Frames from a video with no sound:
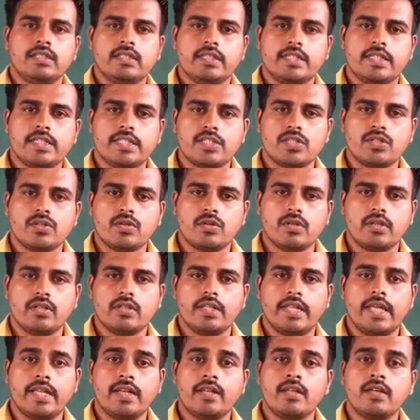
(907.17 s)
it is no,
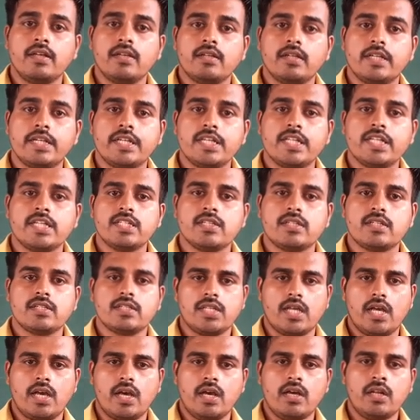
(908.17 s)
then integers
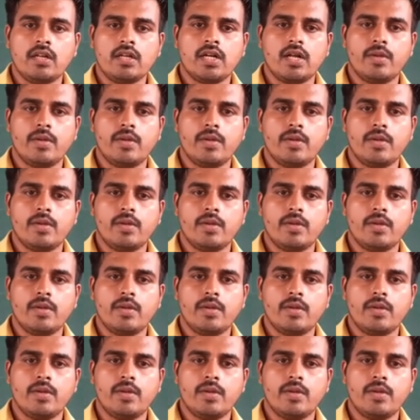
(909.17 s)
are